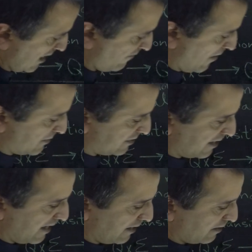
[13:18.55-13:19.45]
If I'm
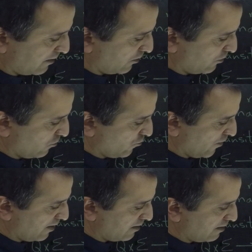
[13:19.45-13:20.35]
state
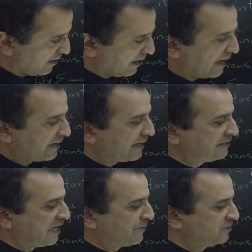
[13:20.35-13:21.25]
Q1, I read
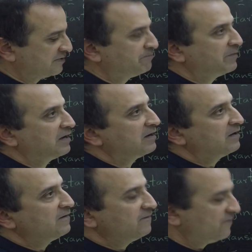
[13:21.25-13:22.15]
the input symbol
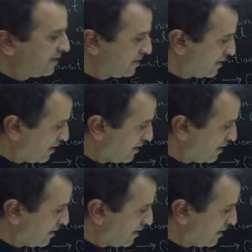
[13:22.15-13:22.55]
1,